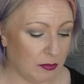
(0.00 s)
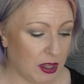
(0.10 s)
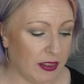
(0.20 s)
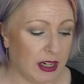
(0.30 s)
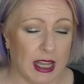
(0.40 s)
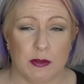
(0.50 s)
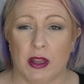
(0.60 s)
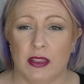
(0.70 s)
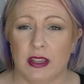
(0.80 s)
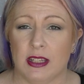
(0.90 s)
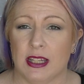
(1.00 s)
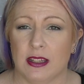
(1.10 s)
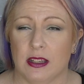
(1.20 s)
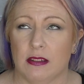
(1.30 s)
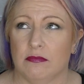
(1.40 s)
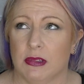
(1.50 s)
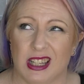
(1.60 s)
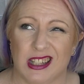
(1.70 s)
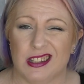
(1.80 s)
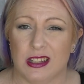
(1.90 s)
the last month. It does
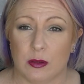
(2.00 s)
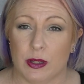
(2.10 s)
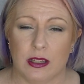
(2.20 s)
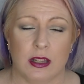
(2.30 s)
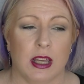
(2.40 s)
last 6 weeks.